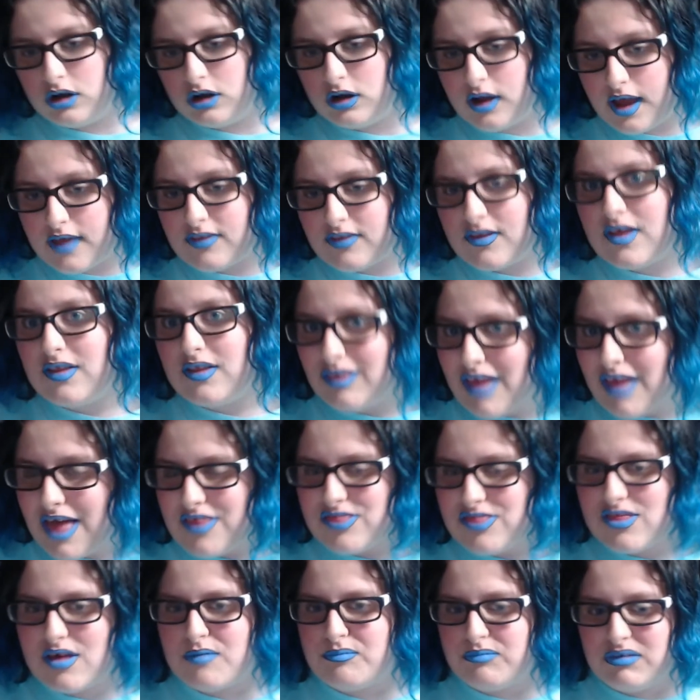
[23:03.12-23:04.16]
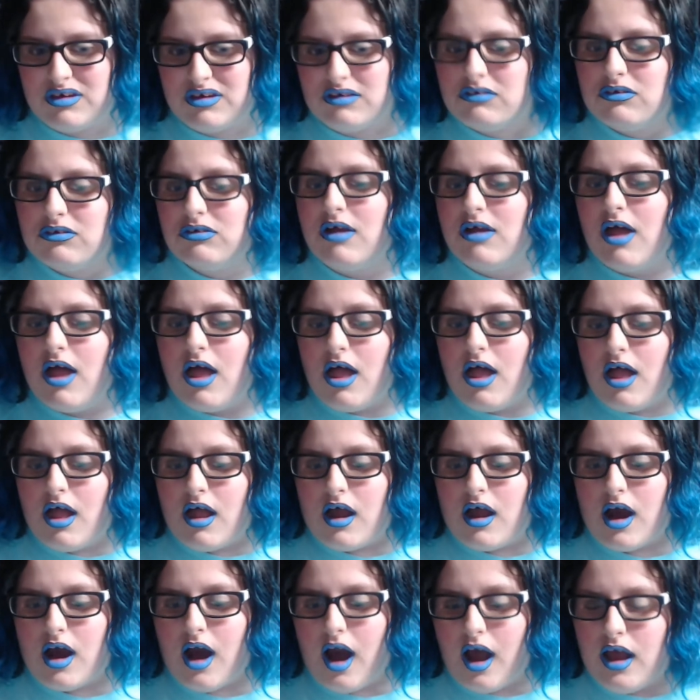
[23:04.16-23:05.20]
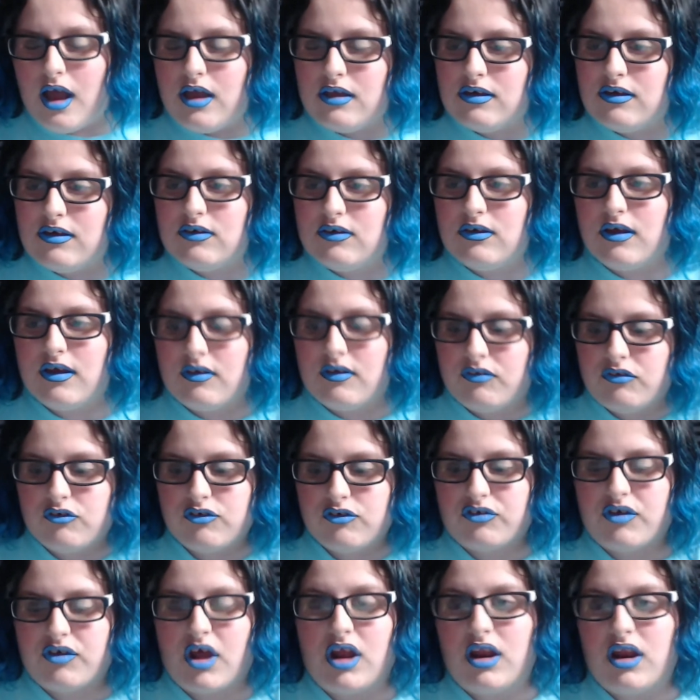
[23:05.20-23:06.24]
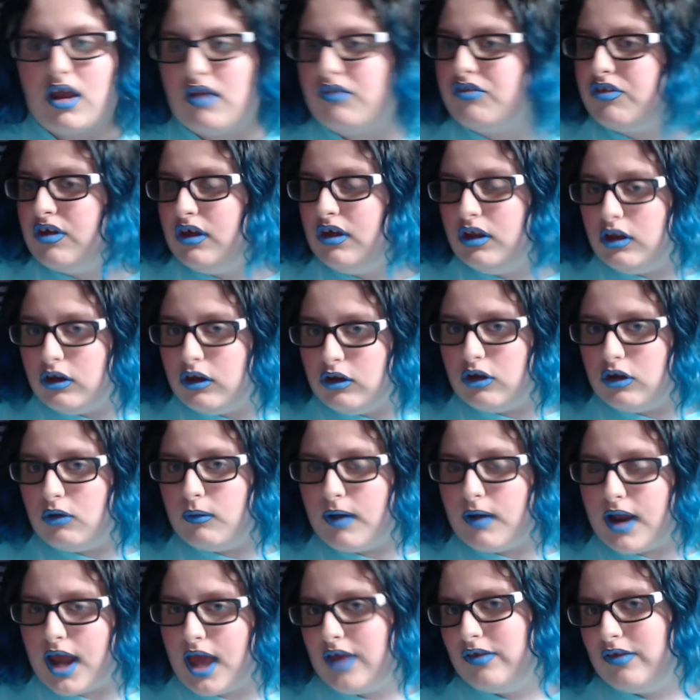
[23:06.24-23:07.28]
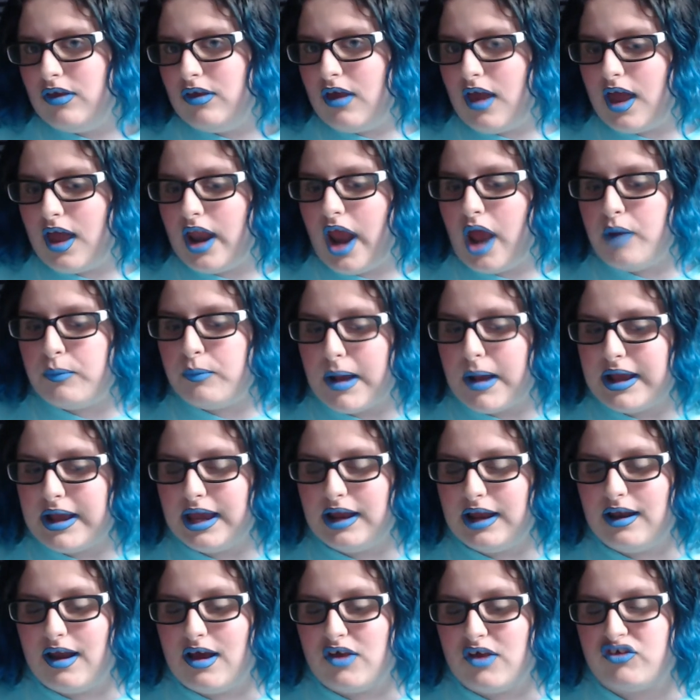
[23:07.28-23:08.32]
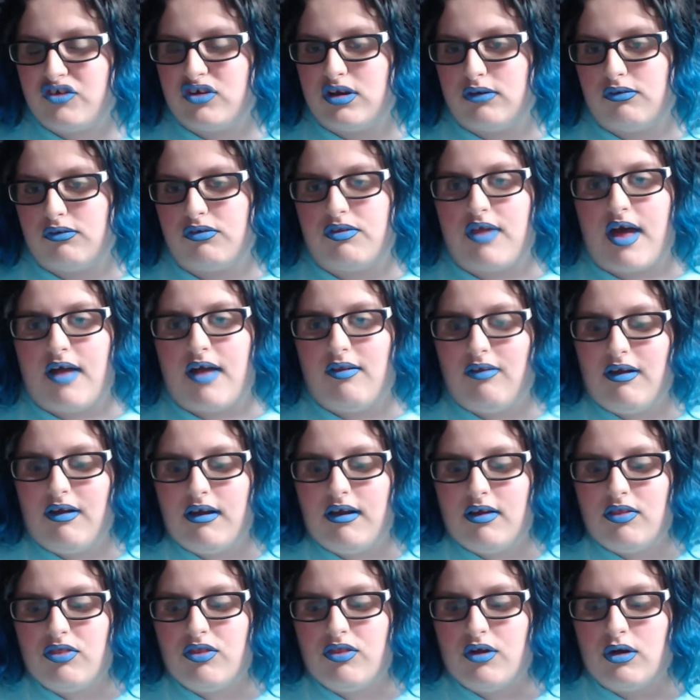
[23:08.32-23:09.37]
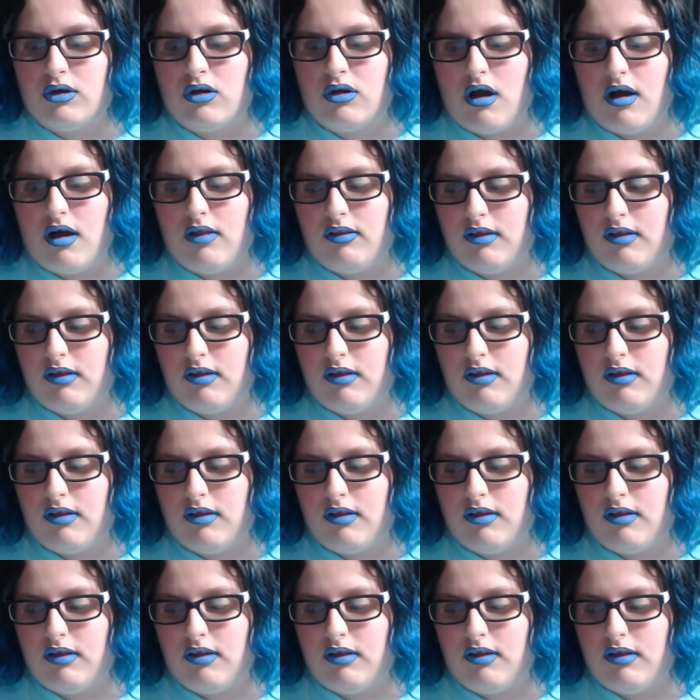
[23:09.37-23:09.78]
and then let them, because it's just a nice thing to do, and I recognize it as that. Like, they're not